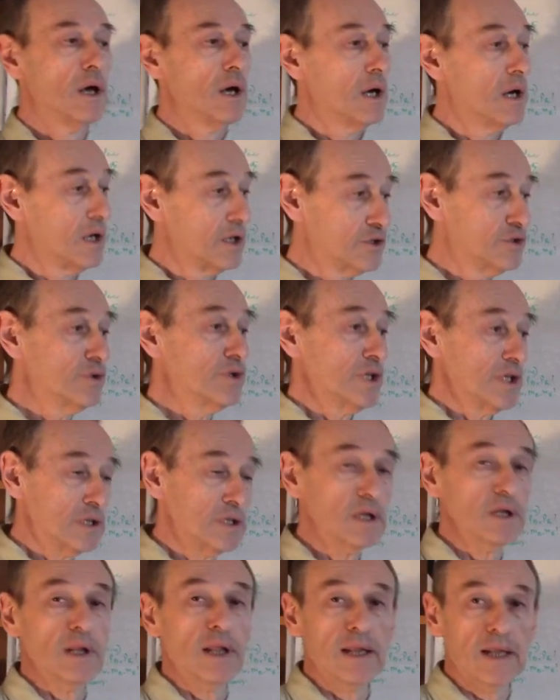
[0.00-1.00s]
uh, you need
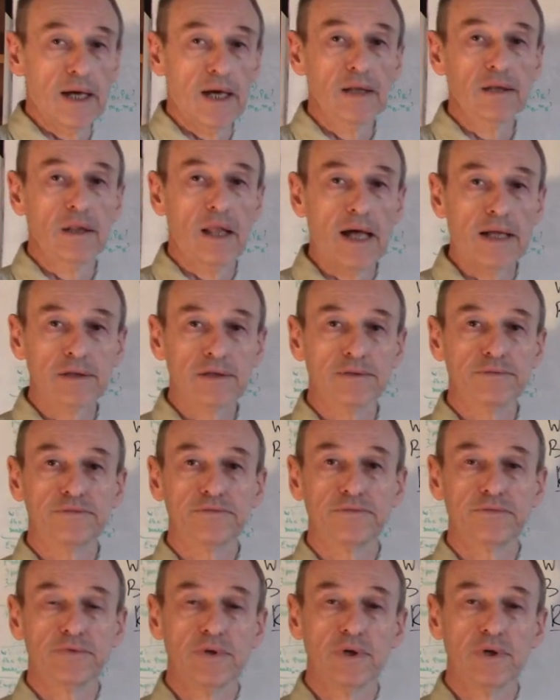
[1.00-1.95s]
a, lot, a lot of